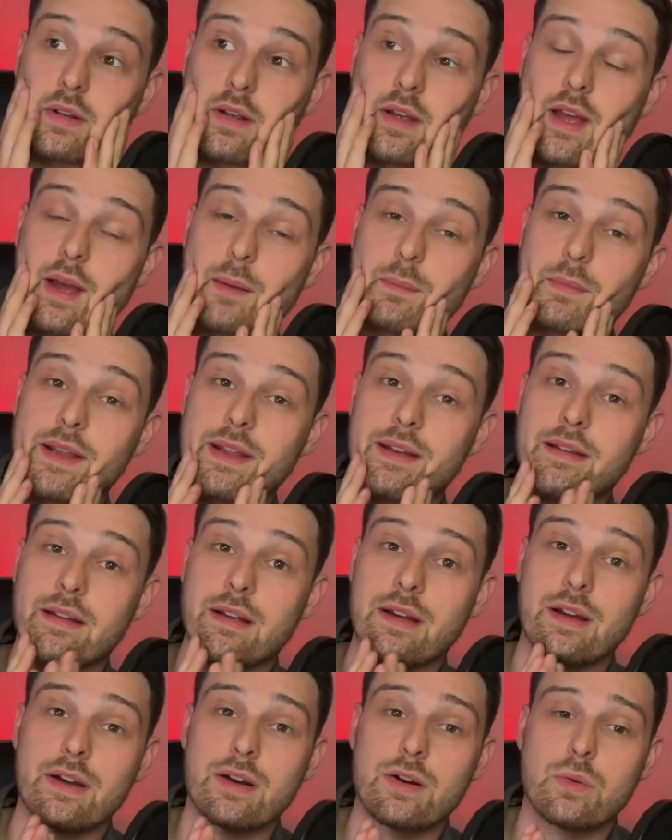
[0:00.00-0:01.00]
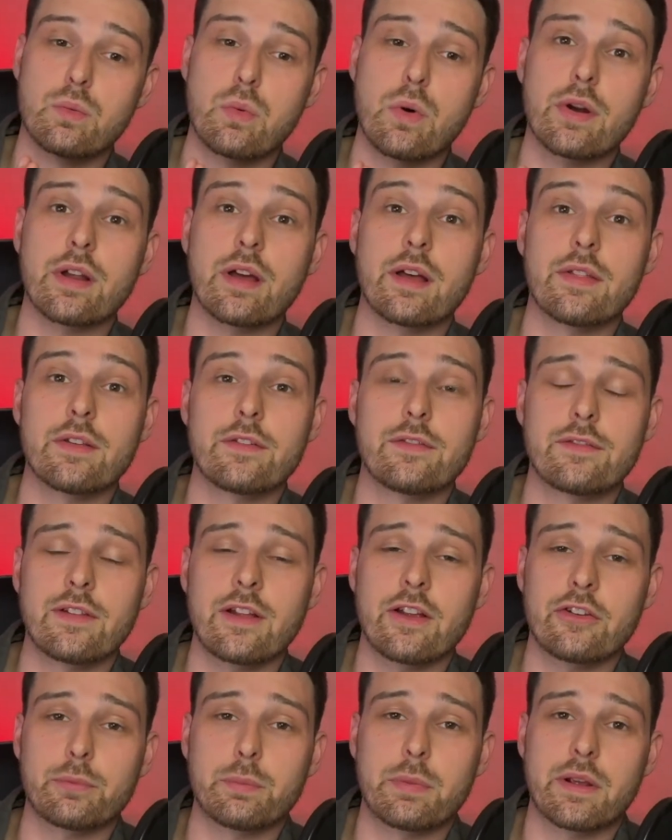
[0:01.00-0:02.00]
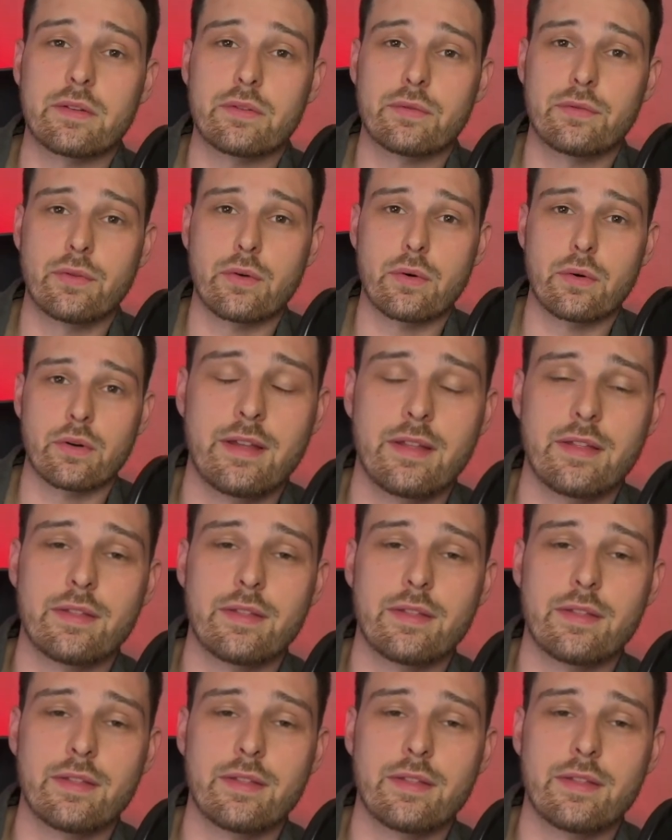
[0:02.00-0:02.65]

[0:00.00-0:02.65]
I mean, what are the flashbacks for?